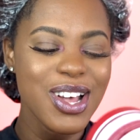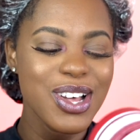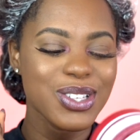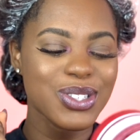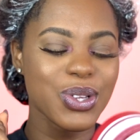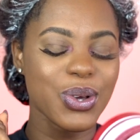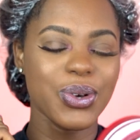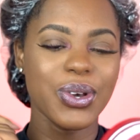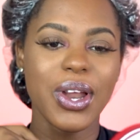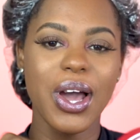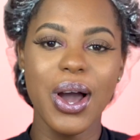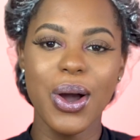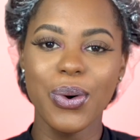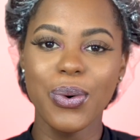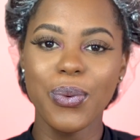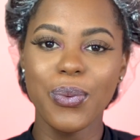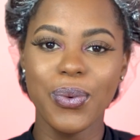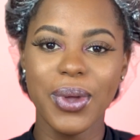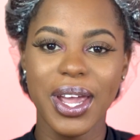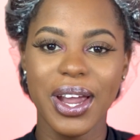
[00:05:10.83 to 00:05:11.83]
So now
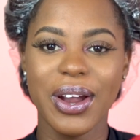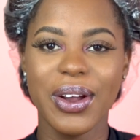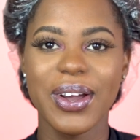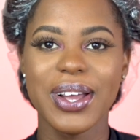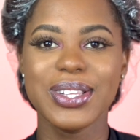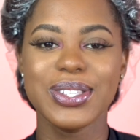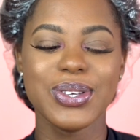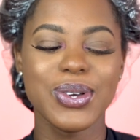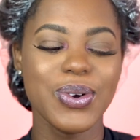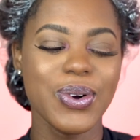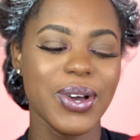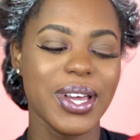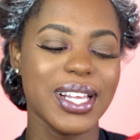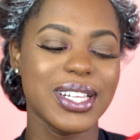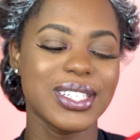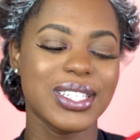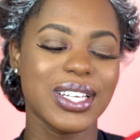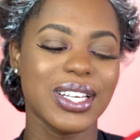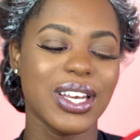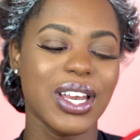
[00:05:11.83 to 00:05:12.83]
we are going to go
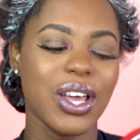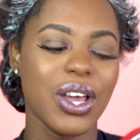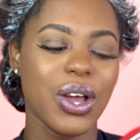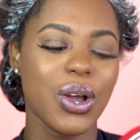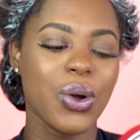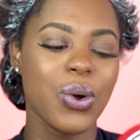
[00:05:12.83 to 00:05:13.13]
into the